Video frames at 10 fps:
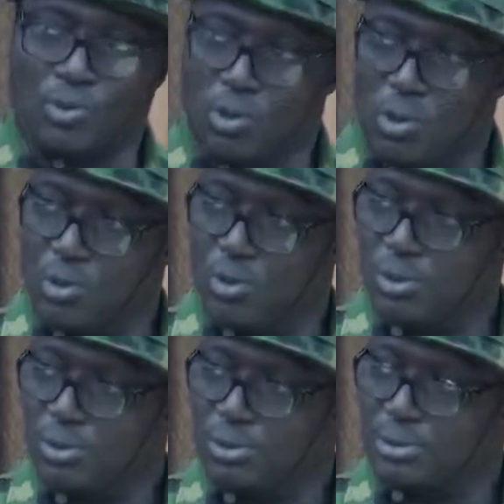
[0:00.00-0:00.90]

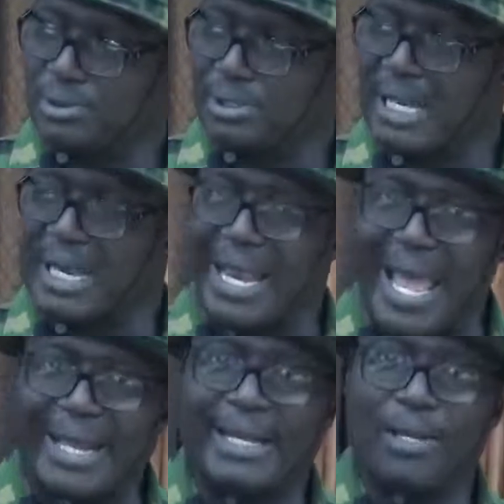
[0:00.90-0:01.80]
know the
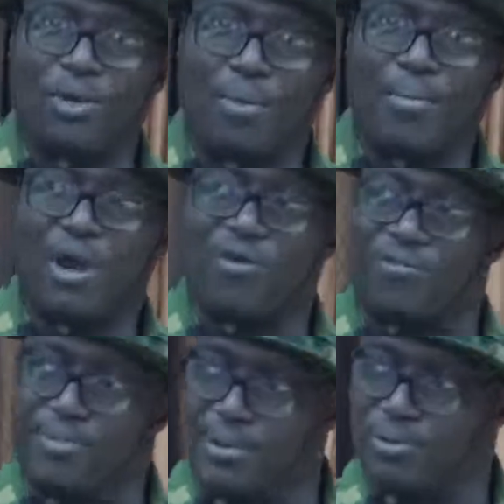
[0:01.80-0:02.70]
likely number
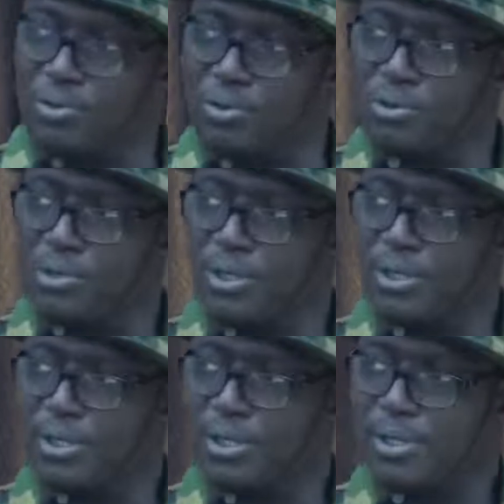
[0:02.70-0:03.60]
of people
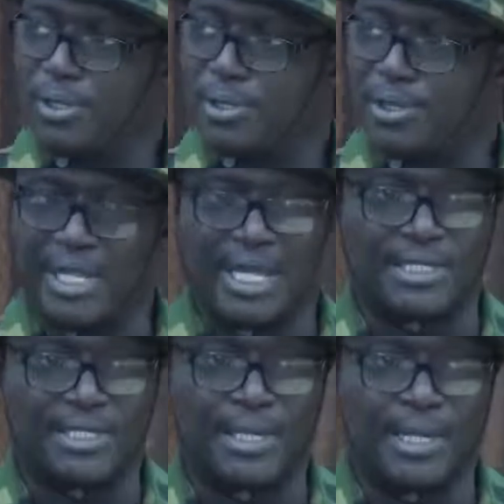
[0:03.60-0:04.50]

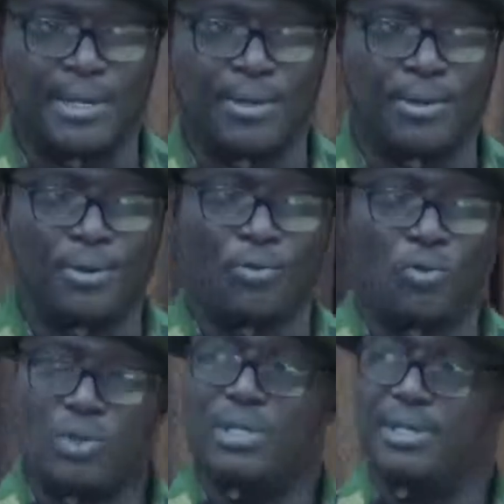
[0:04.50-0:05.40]
that
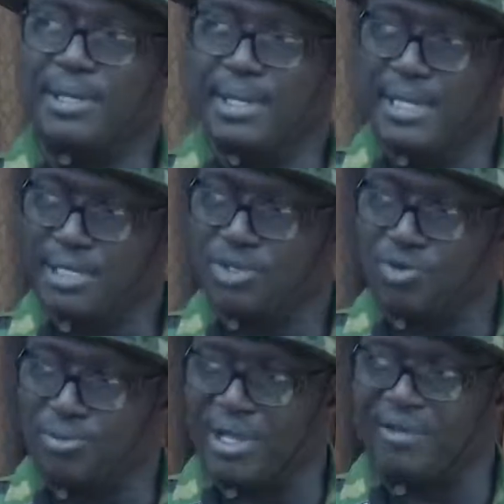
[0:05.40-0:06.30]
would need
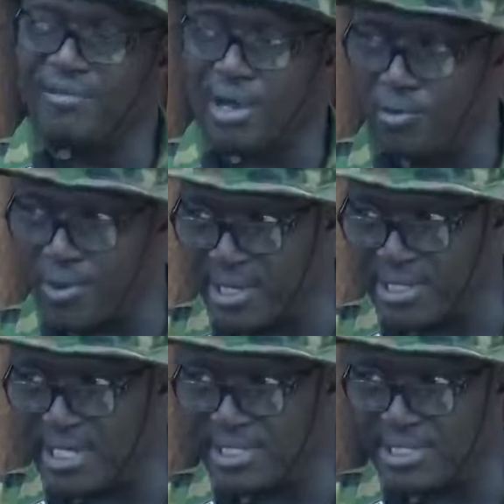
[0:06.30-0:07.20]
to be
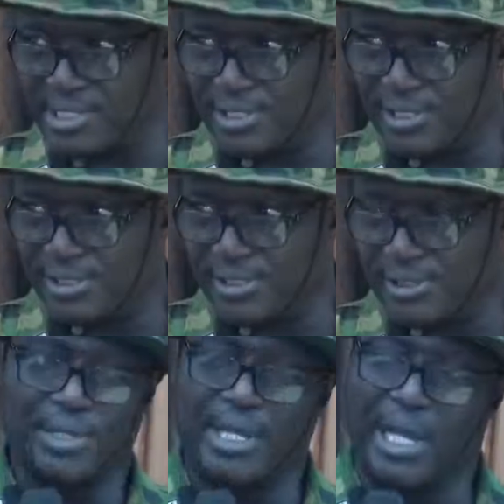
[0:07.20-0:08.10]
evacuated,
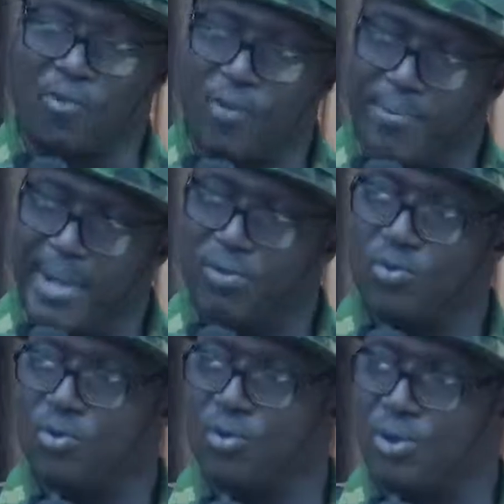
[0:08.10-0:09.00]
the
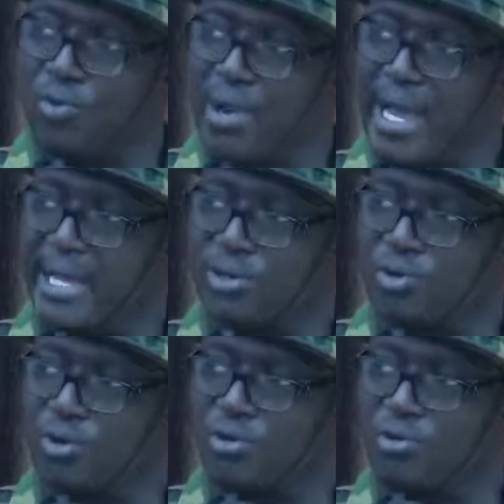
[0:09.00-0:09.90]
equipment we will require
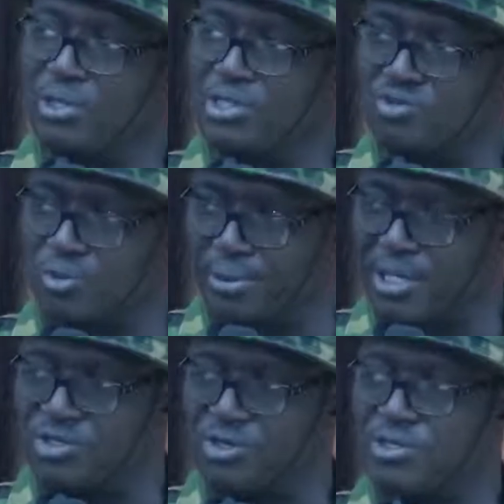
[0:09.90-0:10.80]
to conduct these
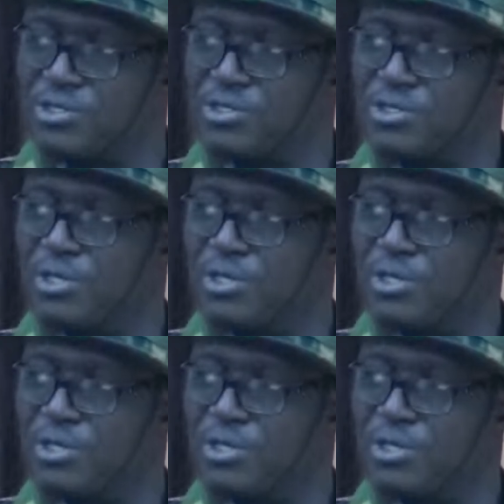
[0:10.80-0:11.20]
operations,